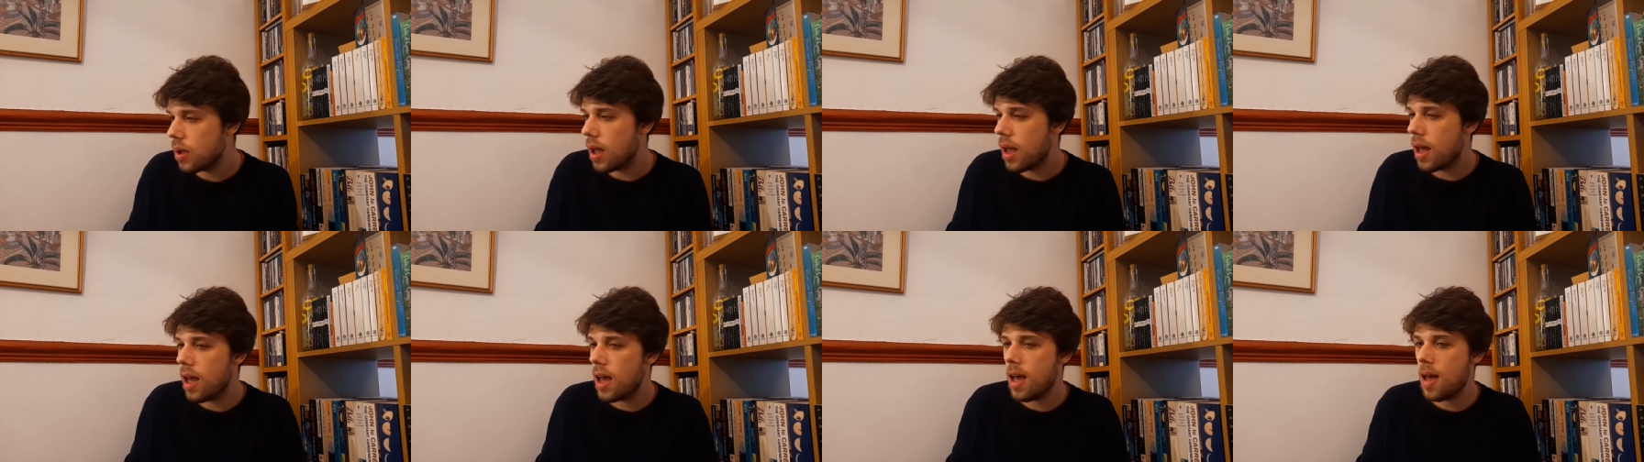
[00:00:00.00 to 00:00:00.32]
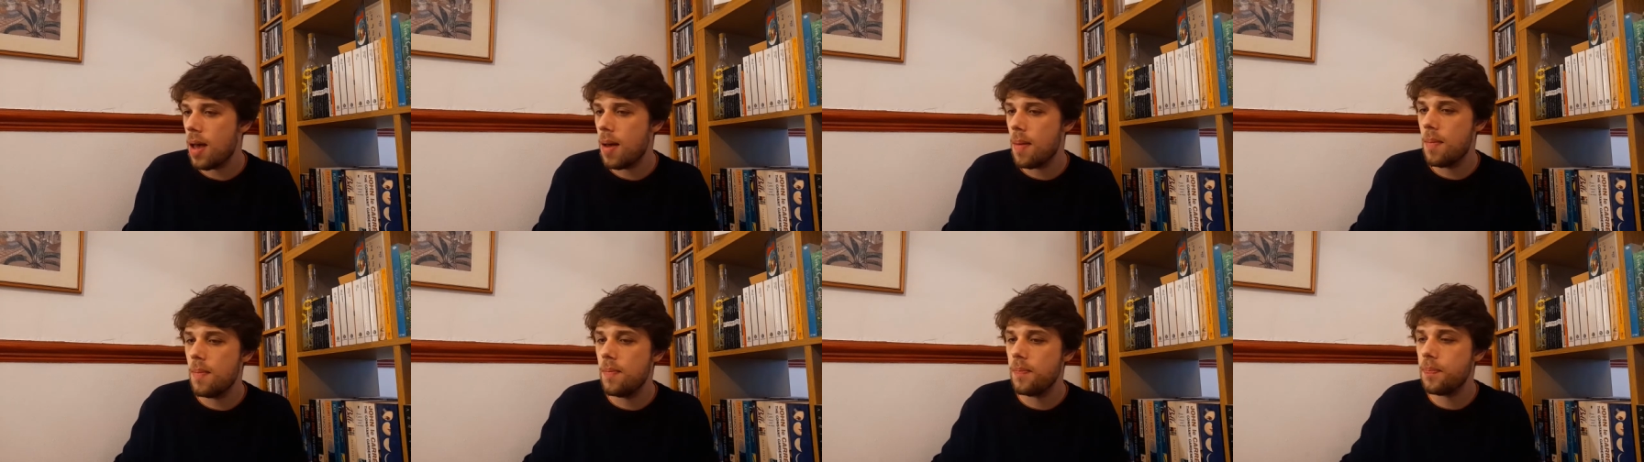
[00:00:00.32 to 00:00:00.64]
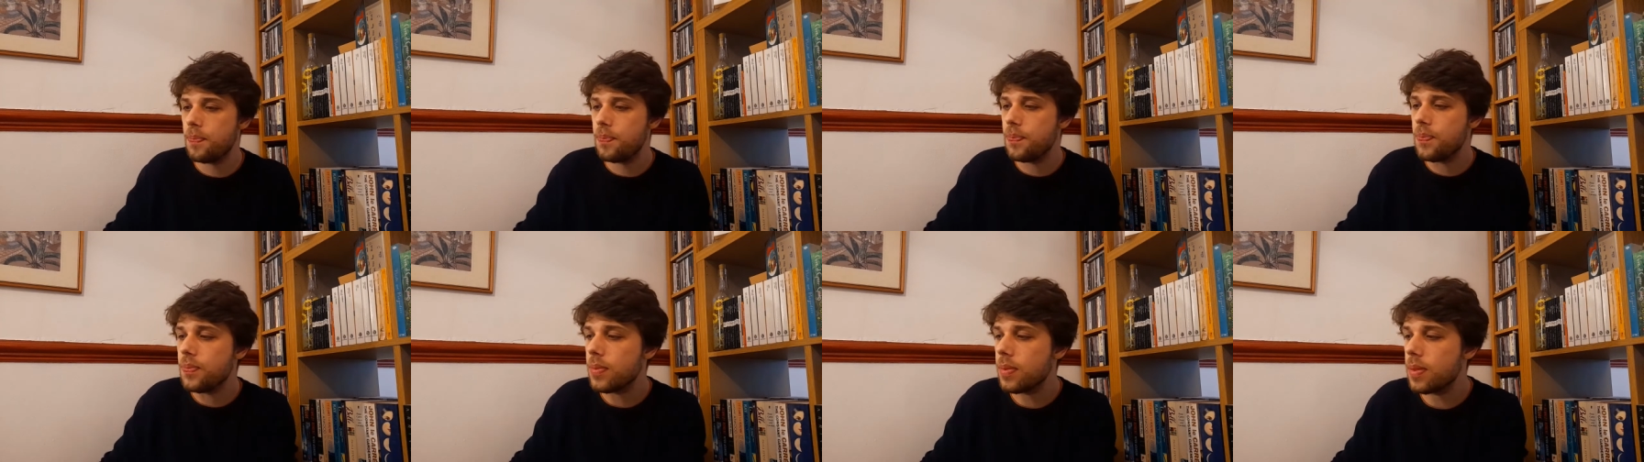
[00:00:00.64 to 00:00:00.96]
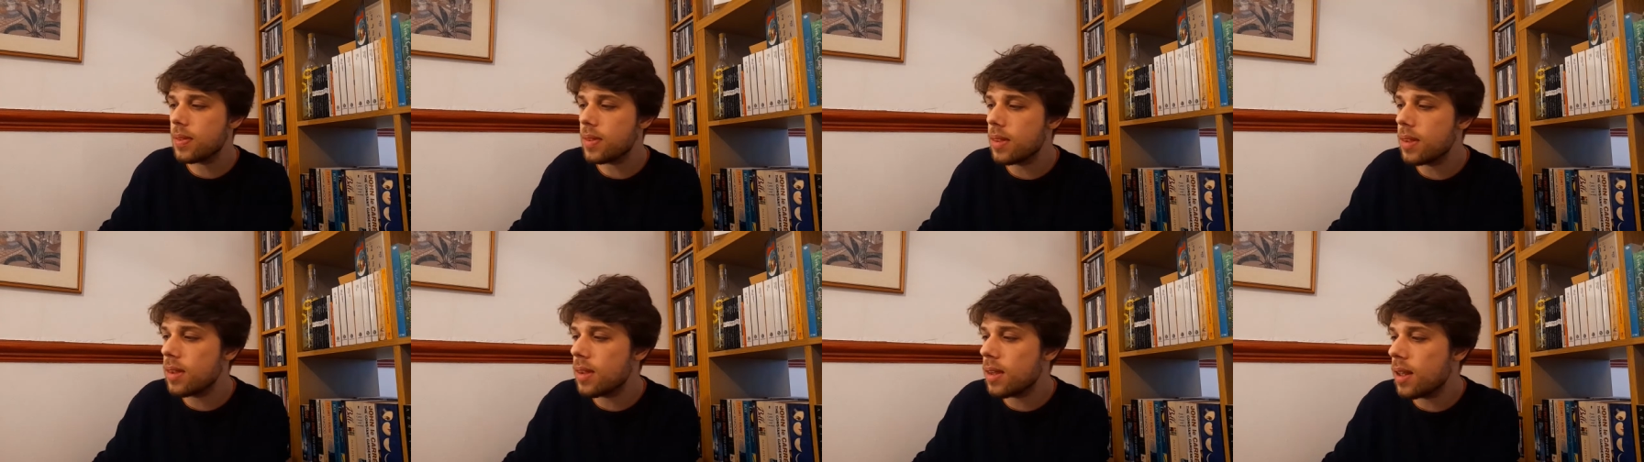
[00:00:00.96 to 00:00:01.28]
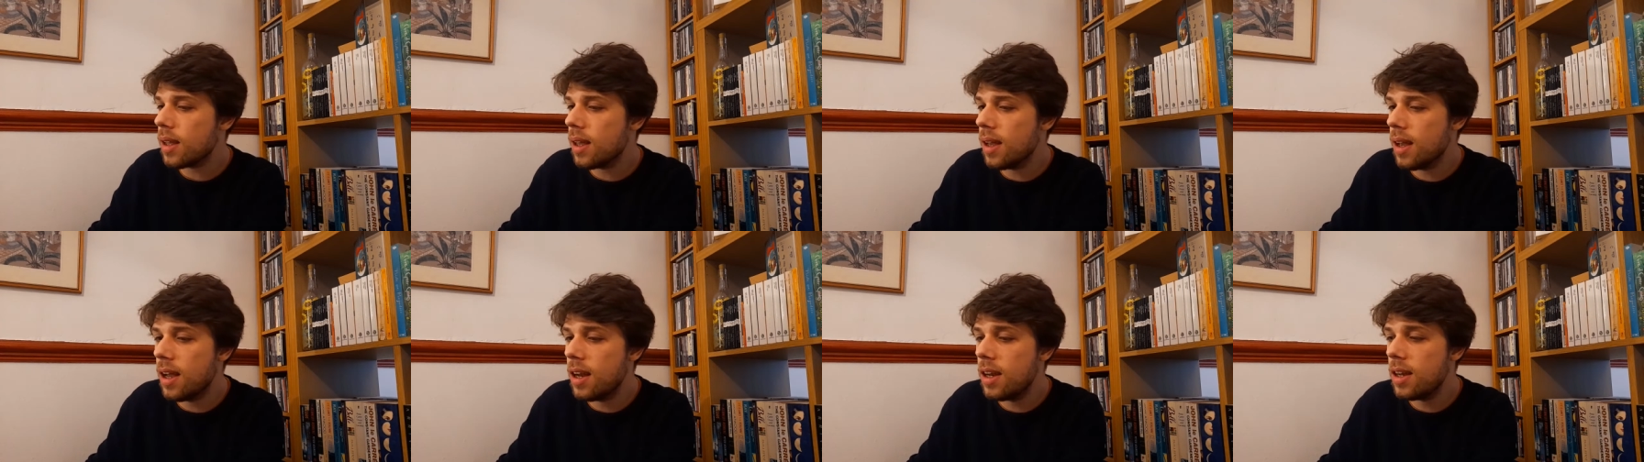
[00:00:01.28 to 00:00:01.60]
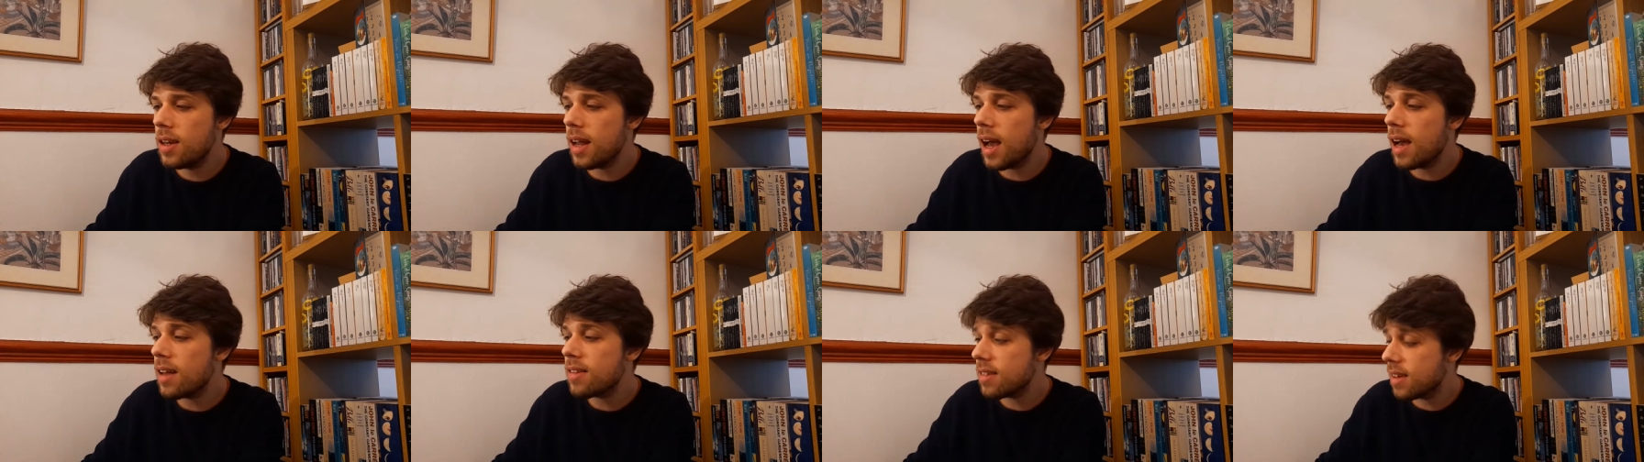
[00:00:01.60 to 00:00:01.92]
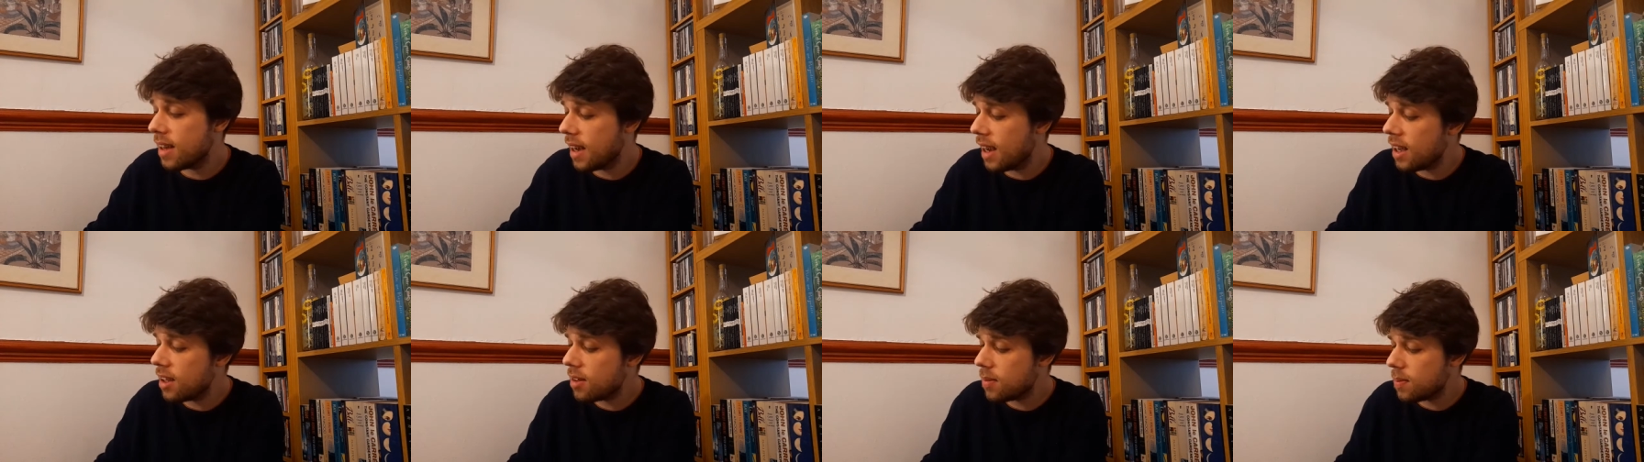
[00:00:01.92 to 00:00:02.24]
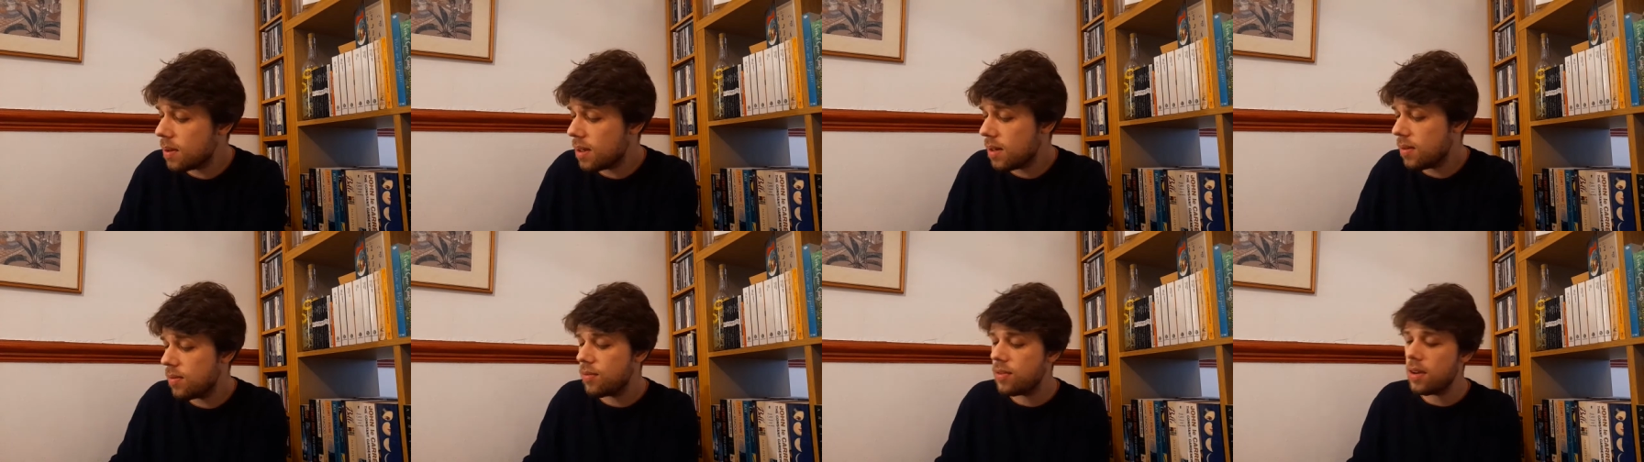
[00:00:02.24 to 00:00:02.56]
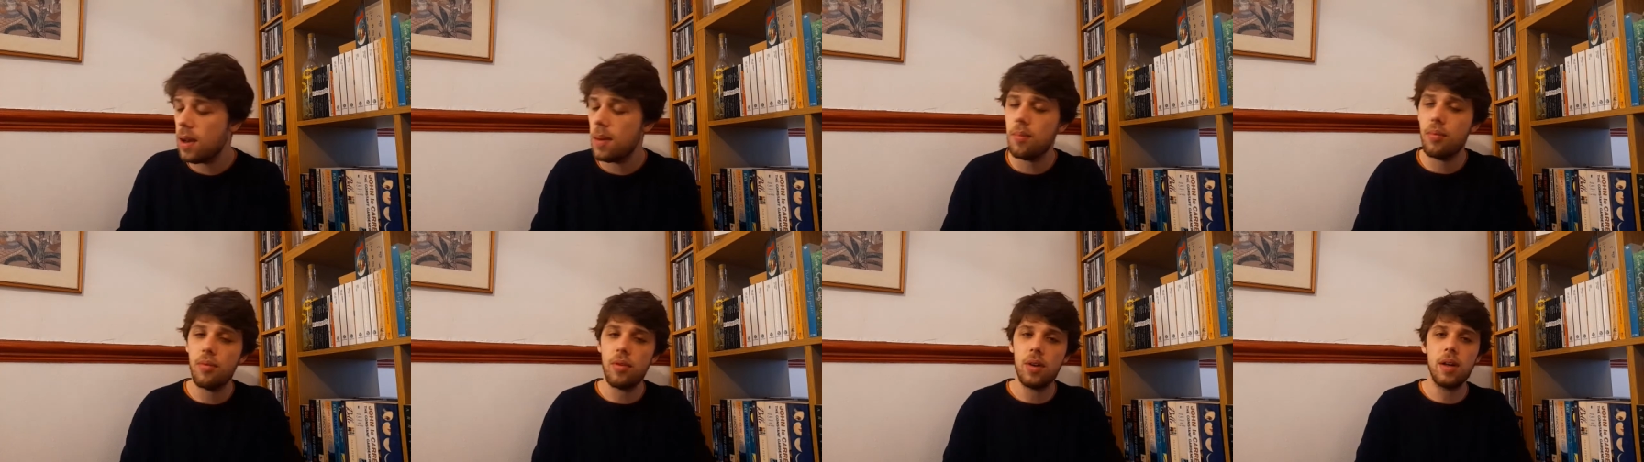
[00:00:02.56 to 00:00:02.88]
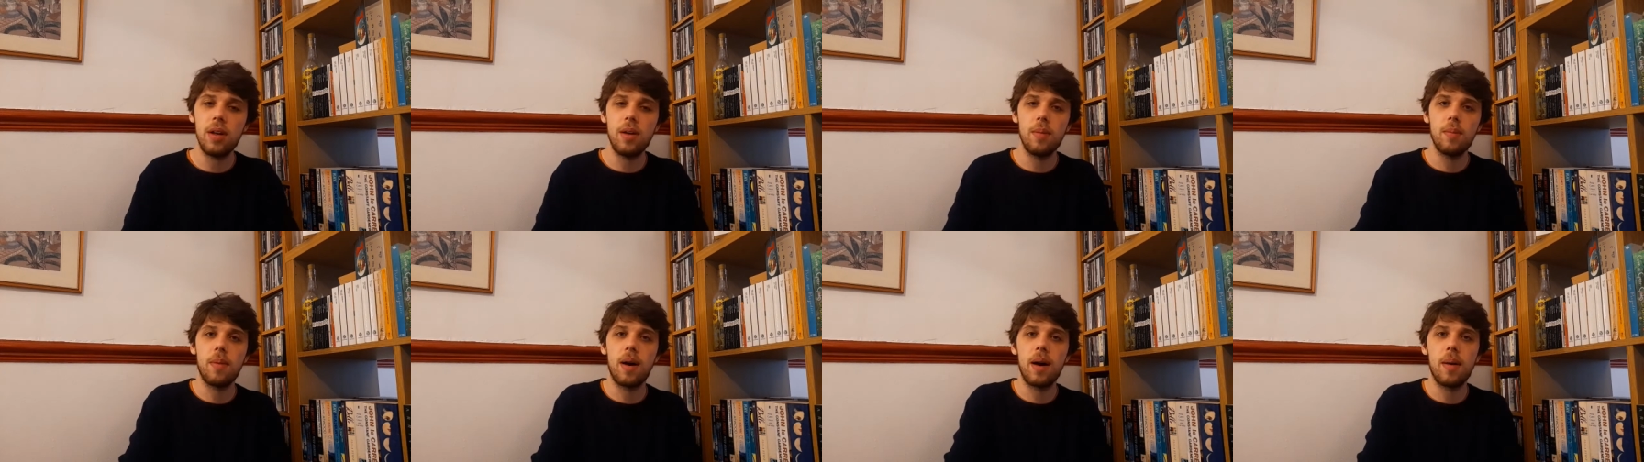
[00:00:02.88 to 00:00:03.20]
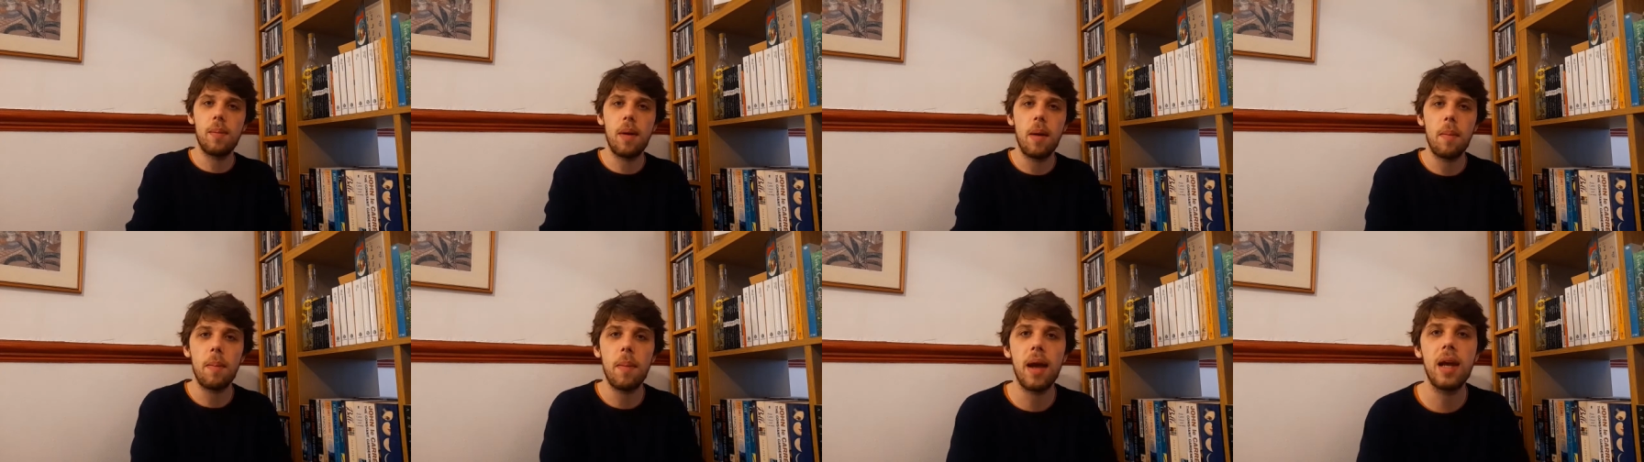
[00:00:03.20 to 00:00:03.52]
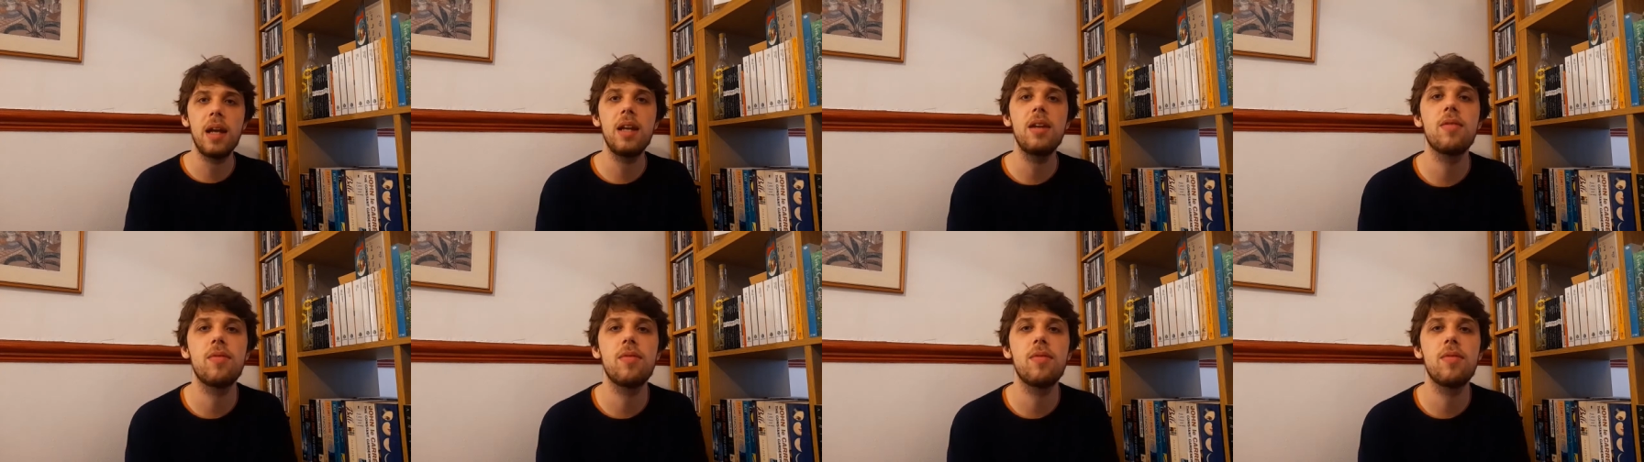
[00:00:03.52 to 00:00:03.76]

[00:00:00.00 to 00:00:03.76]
And as it has been in February, my main